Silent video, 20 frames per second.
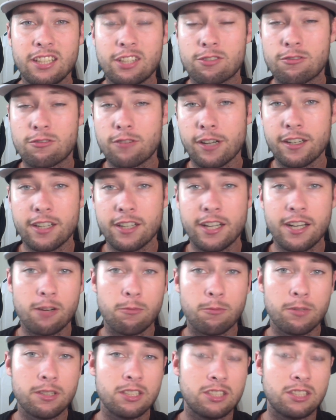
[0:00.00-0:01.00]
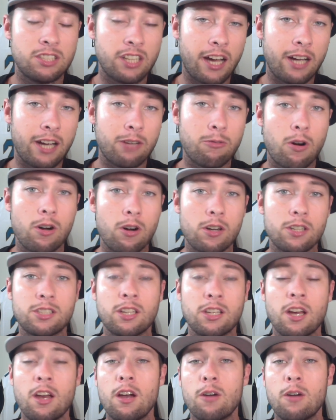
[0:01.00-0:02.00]
career here with the
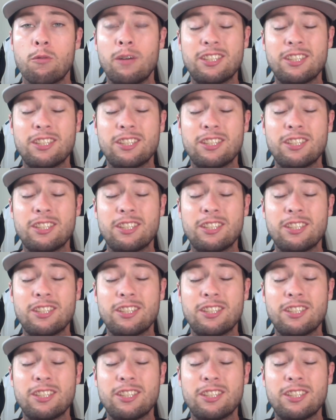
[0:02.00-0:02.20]
Jaguars. We